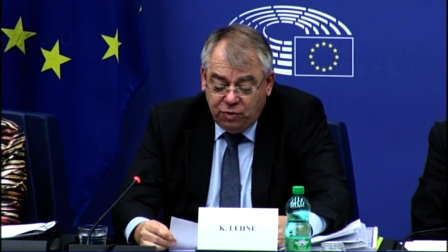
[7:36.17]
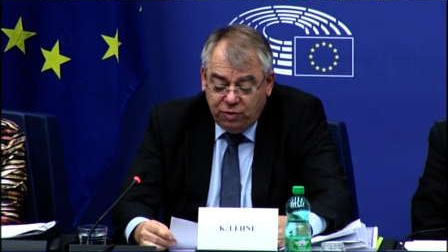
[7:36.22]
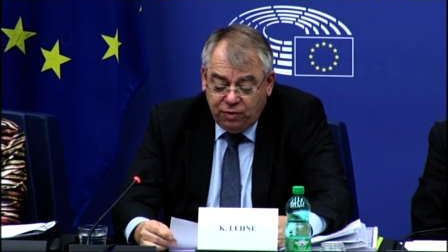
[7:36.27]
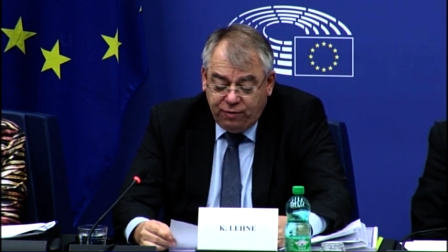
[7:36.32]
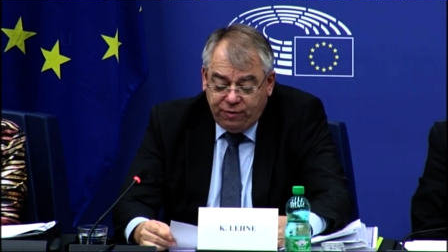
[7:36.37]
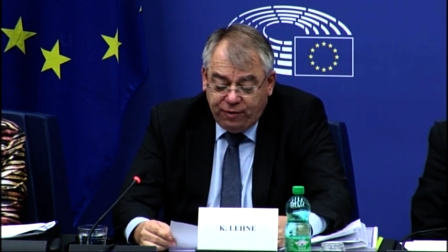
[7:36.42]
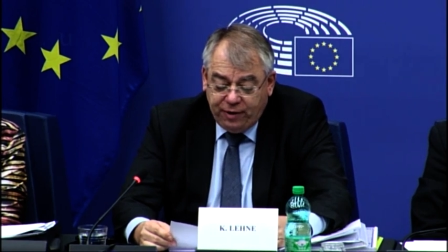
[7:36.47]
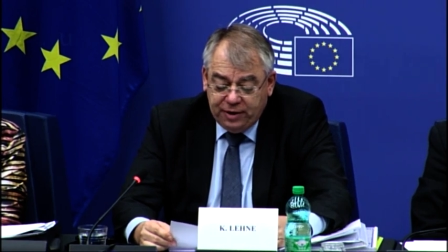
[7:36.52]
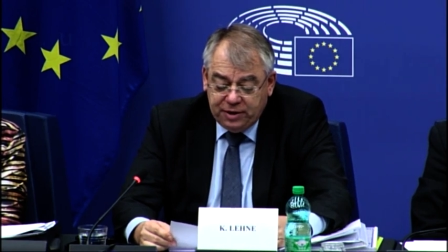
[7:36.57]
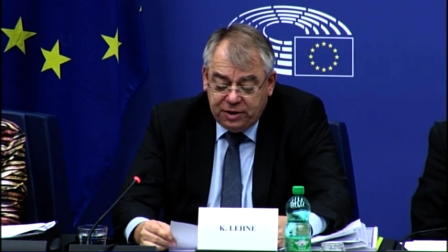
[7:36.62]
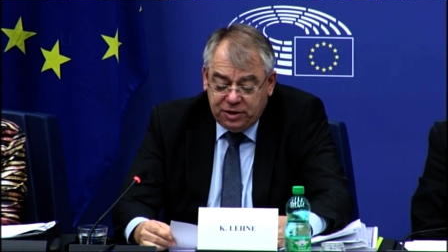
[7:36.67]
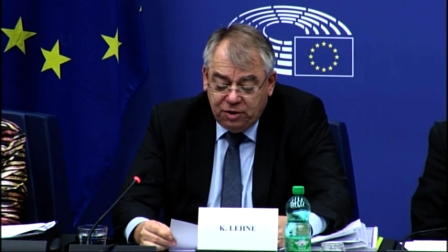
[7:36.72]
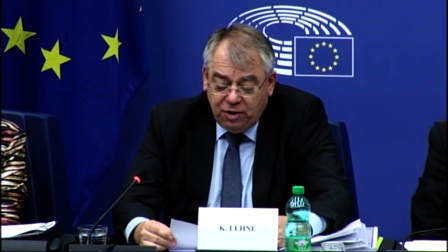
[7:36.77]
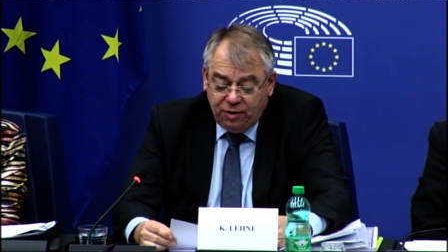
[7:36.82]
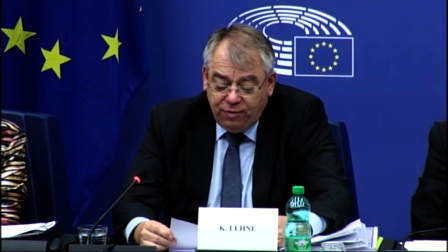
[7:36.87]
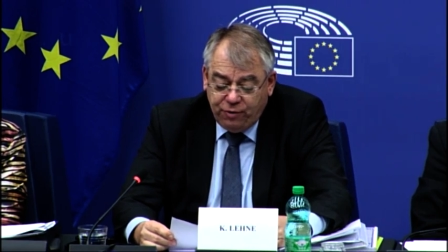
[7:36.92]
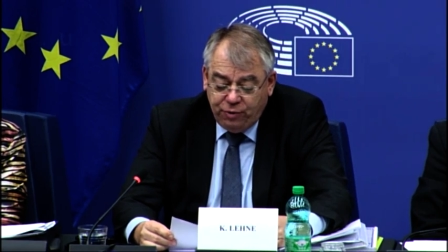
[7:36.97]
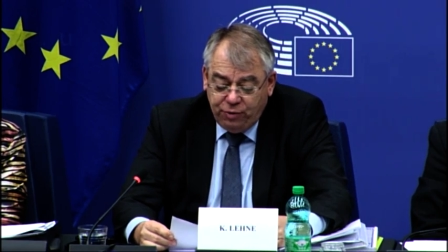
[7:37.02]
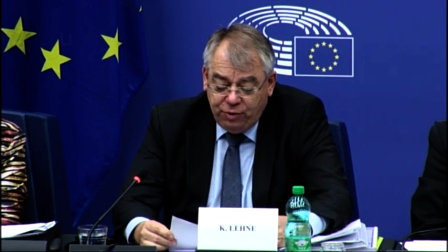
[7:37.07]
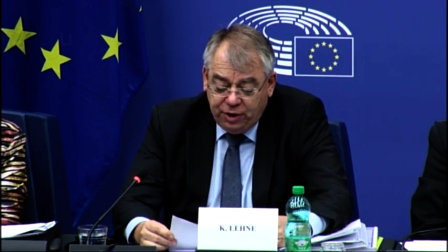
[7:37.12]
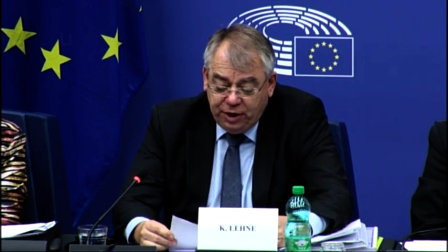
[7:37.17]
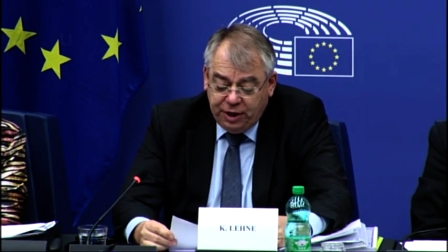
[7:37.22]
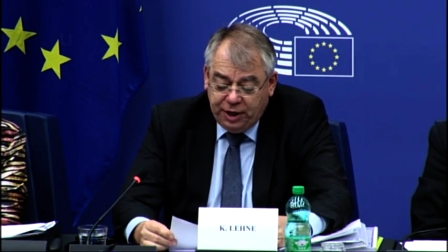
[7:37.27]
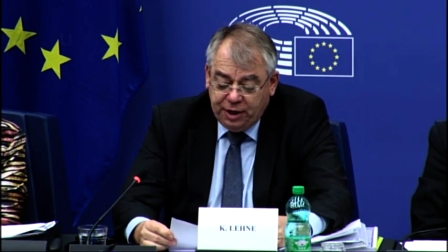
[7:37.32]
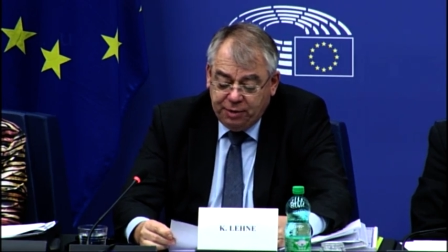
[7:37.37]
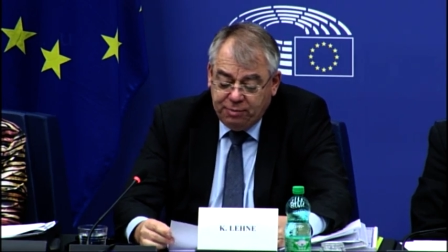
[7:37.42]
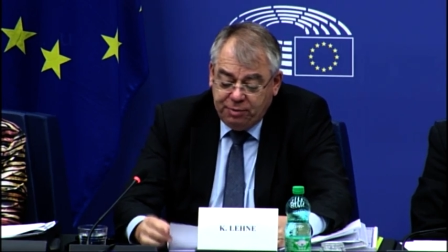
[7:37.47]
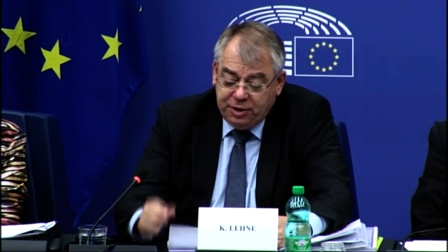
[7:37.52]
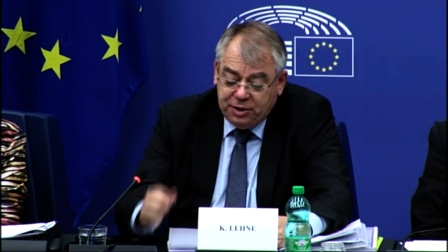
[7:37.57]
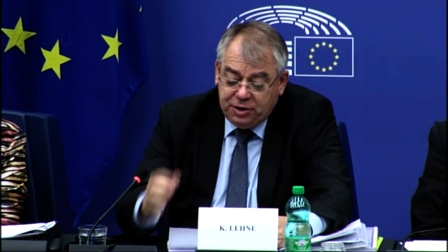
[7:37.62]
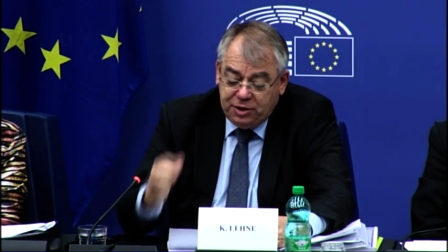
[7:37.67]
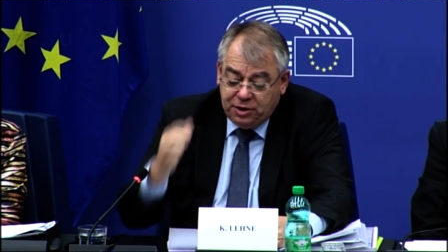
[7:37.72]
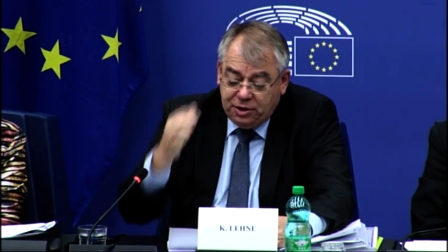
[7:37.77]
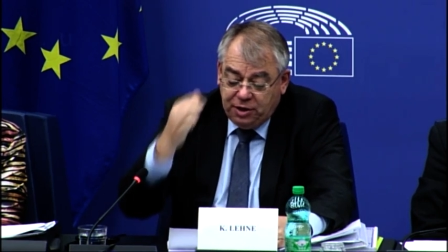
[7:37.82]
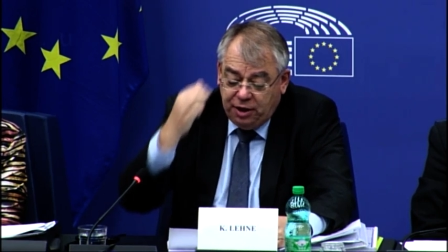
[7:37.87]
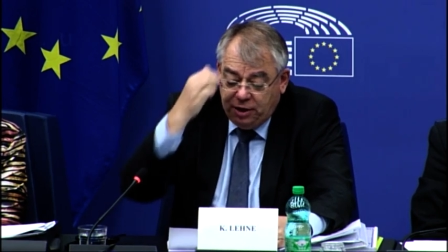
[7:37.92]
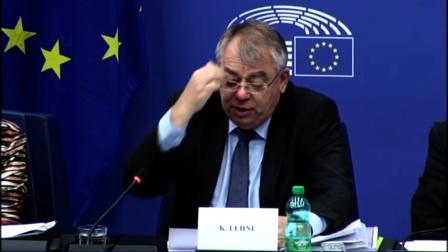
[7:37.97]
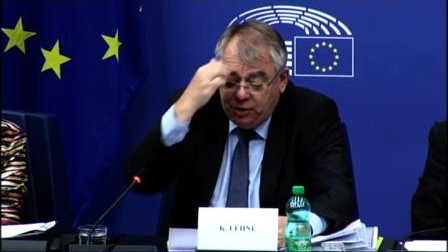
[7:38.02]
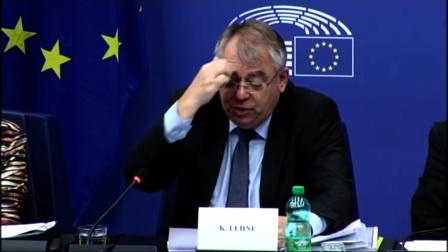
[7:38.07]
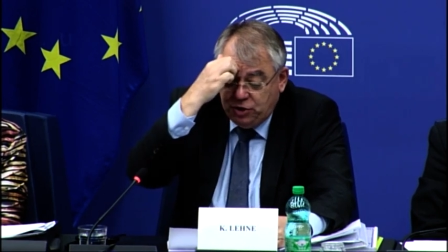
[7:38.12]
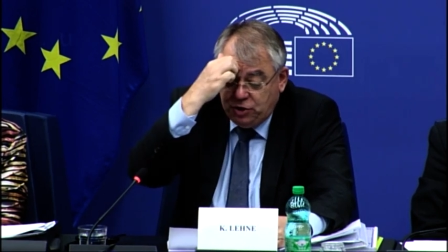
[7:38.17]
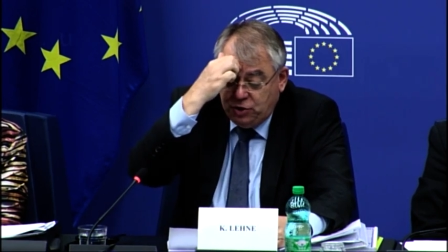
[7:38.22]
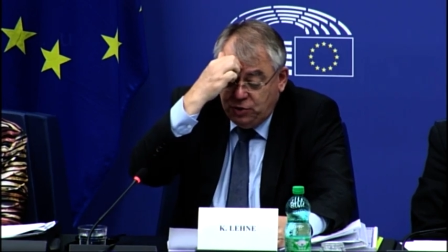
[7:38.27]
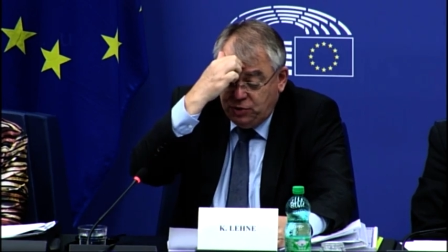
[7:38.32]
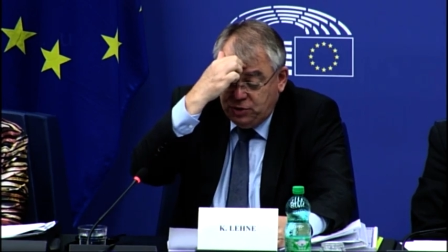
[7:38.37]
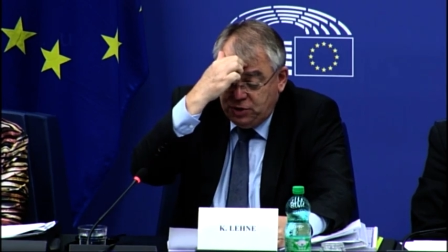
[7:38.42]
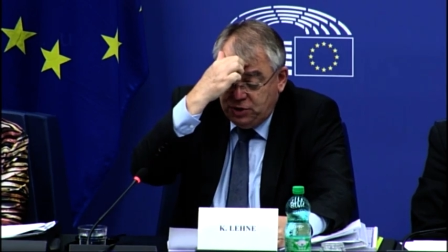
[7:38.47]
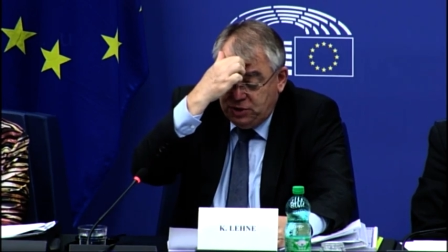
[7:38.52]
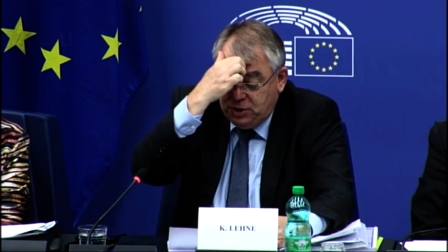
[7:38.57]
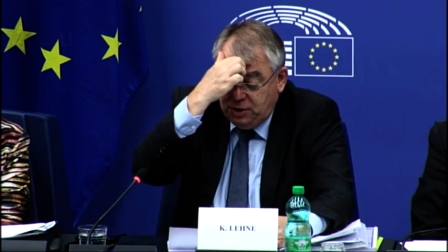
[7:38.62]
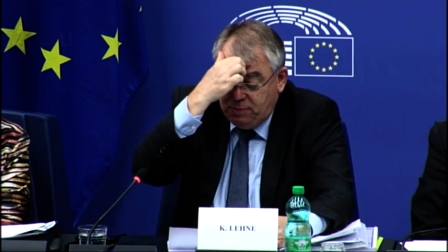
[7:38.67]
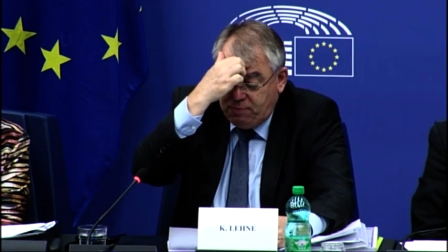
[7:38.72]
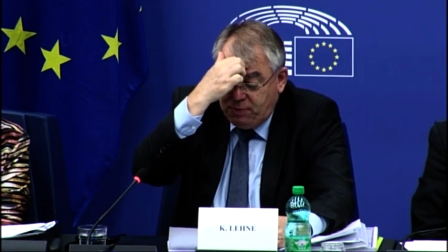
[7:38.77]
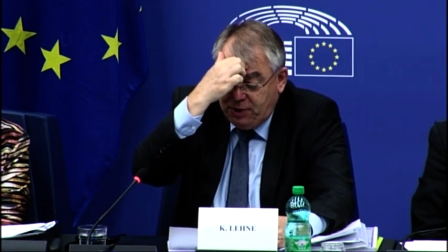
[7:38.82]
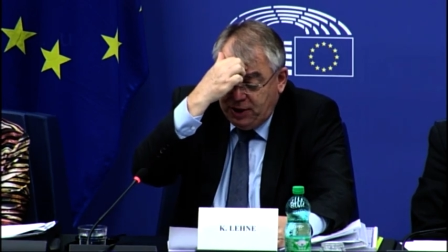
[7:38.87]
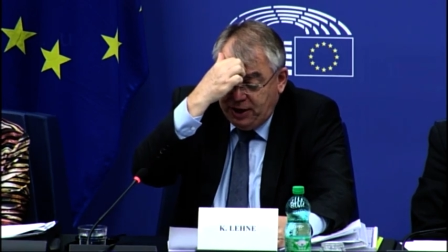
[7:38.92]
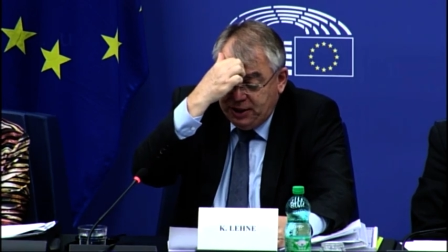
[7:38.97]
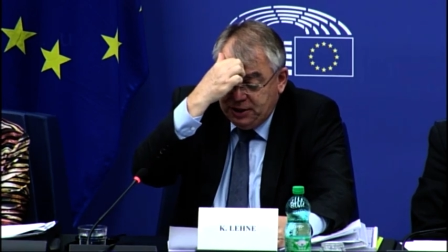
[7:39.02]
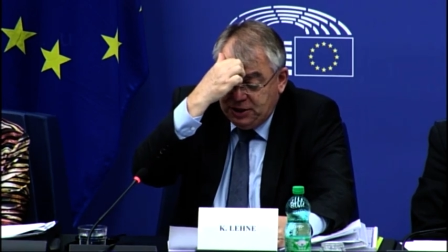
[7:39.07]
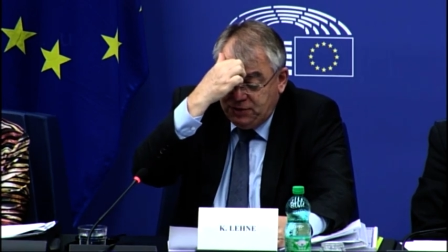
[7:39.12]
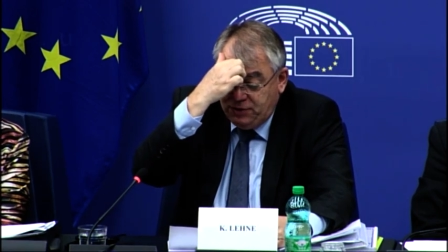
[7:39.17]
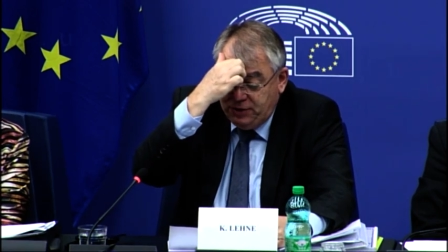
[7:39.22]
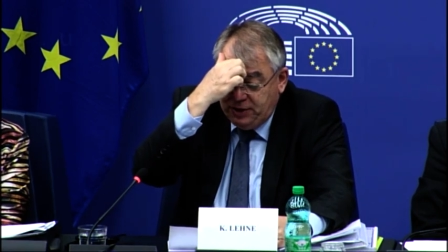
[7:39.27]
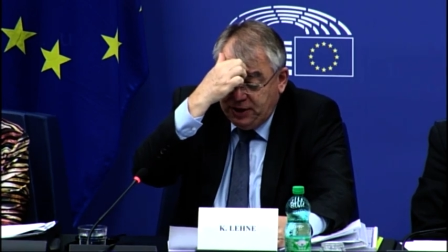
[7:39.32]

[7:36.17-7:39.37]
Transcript: auditing declared expenditure